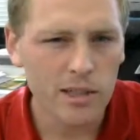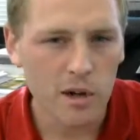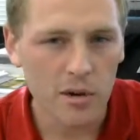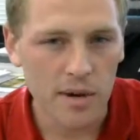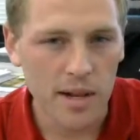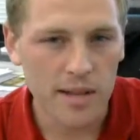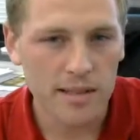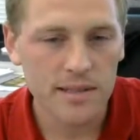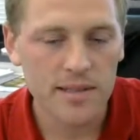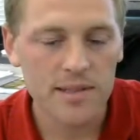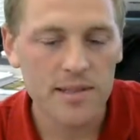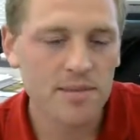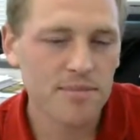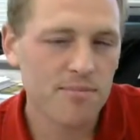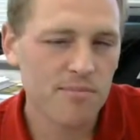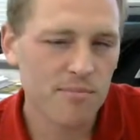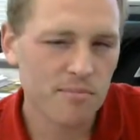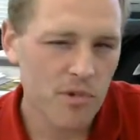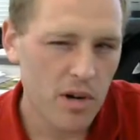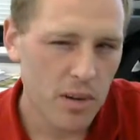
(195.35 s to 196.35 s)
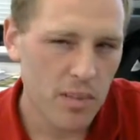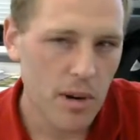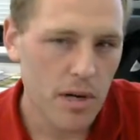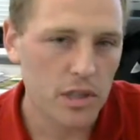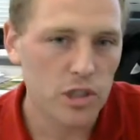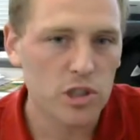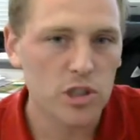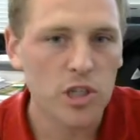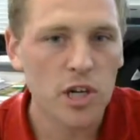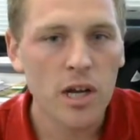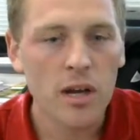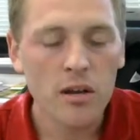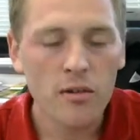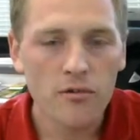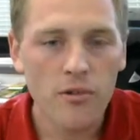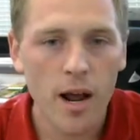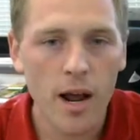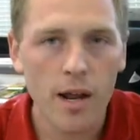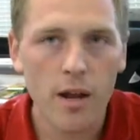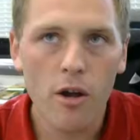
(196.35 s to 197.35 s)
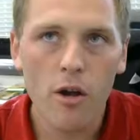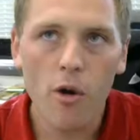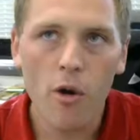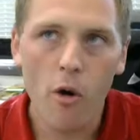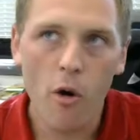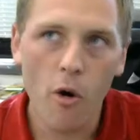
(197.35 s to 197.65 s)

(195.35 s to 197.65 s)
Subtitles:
Donuts, pretty much, right?